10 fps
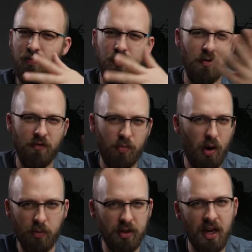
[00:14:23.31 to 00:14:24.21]
You've
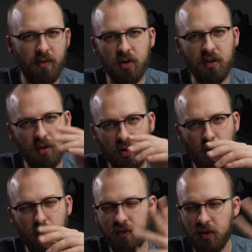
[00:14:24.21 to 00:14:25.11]
probably never even
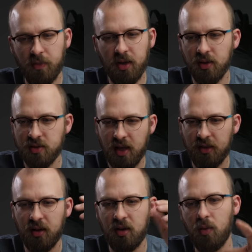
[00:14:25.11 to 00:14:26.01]
heard of it because
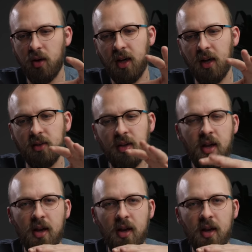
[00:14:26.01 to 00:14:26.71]
that didn't work out.